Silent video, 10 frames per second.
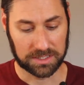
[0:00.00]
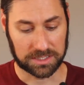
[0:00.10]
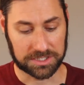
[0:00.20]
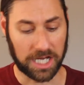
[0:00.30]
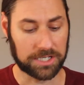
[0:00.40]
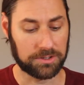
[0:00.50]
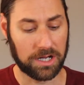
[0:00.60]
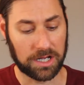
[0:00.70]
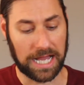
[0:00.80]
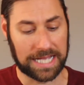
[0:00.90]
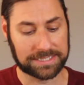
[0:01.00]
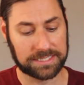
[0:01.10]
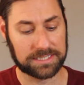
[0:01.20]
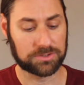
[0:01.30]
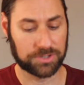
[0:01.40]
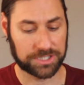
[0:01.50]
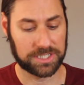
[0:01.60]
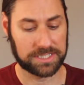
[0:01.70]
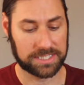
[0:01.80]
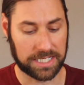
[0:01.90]
Clotaldo uh, has this
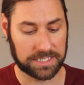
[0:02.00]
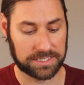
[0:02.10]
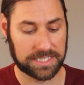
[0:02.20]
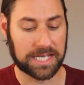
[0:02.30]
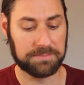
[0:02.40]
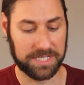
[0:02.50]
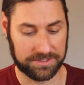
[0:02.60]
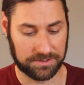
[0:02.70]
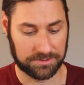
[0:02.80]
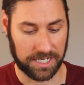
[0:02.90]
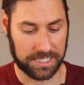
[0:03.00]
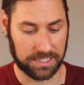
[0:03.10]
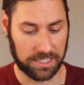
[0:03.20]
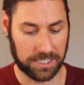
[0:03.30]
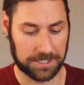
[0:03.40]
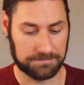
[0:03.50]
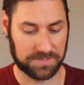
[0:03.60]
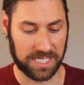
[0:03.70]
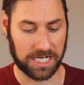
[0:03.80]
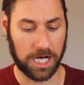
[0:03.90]
Christian sentiment, right?
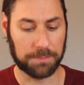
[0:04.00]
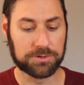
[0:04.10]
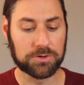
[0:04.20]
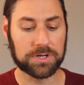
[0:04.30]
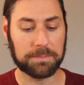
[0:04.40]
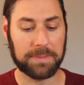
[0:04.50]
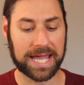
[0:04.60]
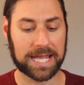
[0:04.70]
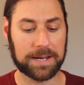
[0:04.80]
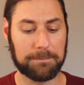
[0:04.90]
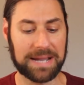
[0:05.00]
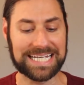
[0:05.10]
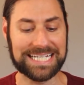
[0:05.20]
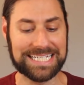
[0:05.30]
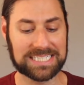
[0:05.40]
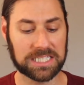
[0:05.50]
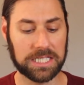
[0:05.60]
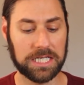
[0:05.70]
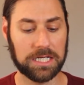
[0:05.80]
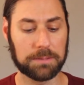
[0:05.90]
Um, that a prudent man might
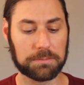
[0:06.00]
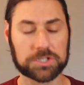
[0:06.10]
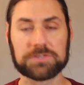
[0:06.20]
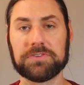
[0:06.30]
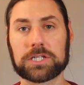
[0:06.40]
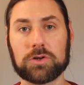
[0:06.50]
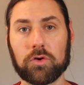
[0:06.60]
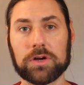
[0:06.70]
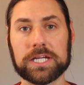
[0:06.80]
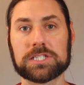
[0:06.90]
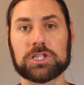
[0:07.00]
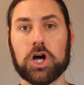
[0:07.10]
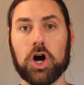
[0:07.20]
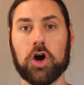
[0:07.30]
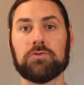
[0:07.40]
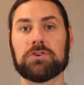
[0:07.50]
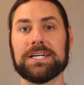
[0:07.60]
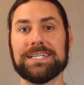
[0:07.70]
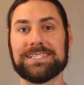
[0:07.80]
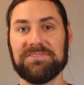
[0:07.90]
easily emerge victorious over
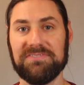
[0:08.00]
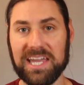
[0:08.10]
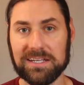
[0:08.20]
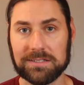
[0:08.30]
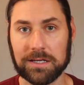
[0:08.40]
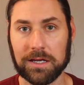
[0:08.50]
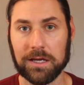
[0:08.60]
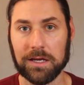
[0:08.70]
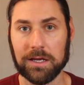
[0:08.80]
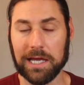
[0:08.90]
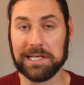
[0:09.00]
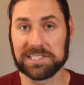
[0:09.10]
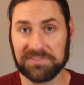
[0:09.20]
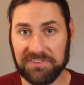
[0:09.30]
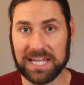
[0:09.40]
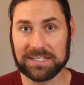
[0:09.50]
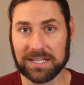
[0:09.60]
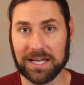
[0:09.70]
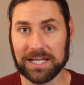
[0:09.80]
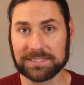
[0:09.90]
his fate. And his
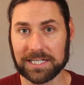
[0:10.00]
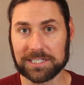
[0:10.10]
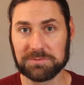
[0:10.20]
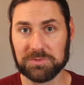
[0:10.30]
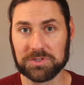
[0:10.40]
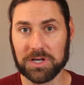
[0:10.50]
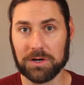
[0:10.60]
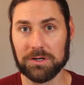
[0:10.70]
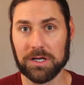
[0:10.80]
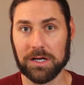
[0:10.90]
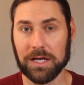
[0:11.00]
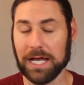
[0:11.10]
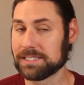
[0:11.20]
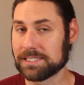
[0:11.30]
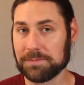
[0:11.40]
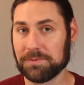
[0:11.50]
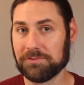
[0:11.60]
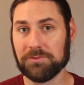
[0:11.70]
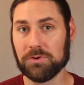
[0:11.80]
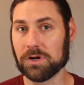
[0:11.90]
fate, as Segismundo had said
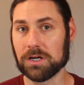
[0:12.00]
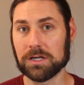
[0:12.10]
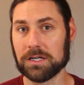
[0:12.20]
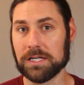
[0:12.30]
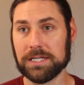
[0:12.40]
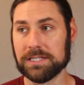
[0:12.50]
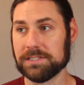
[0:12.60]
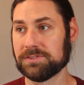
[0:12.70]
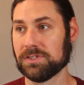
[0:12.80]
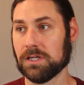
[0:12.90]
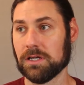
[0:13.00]
before, is